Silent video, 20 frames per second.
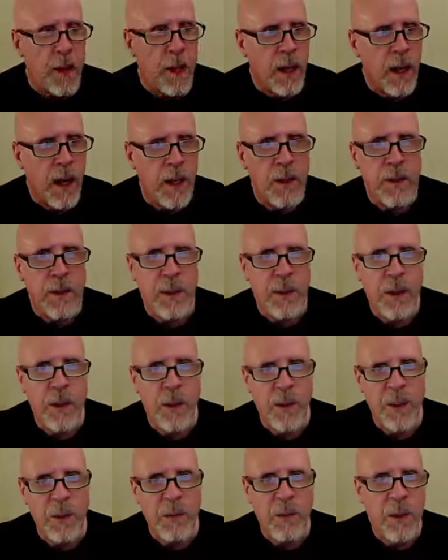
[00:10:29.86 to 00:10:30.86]
I
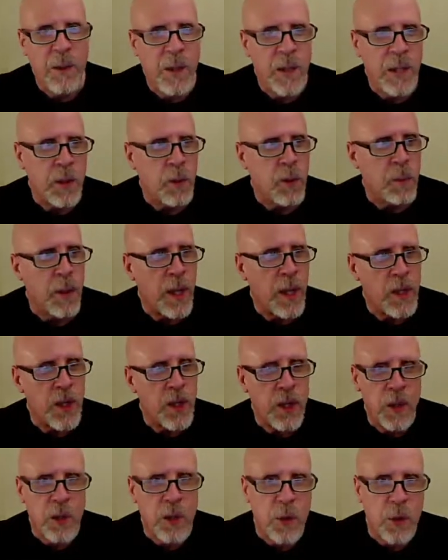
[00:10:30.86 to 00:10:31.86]
often like to imagine a
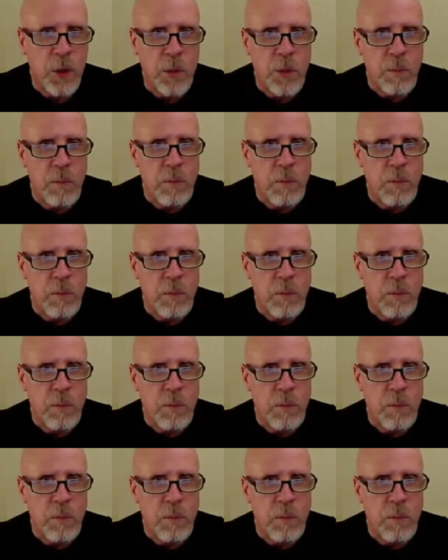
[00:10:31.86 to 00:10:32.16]
little